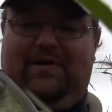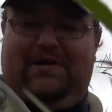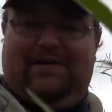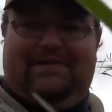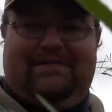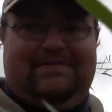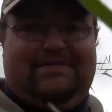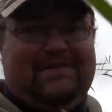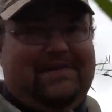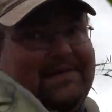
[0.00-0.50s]

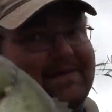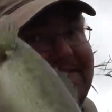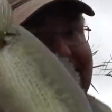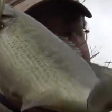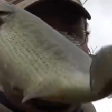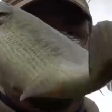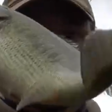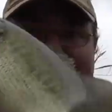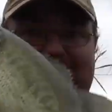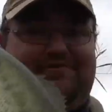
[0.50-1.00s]
winds,
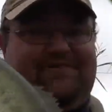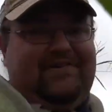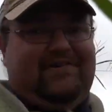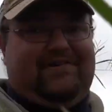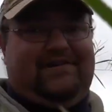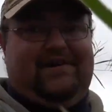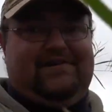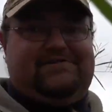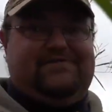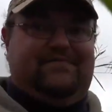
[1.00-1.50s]
we're
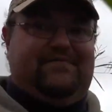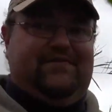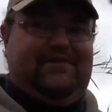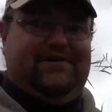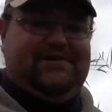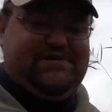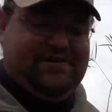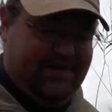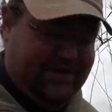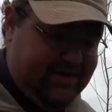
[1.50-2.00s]
still catching
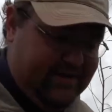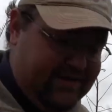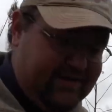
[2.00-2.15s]
fish.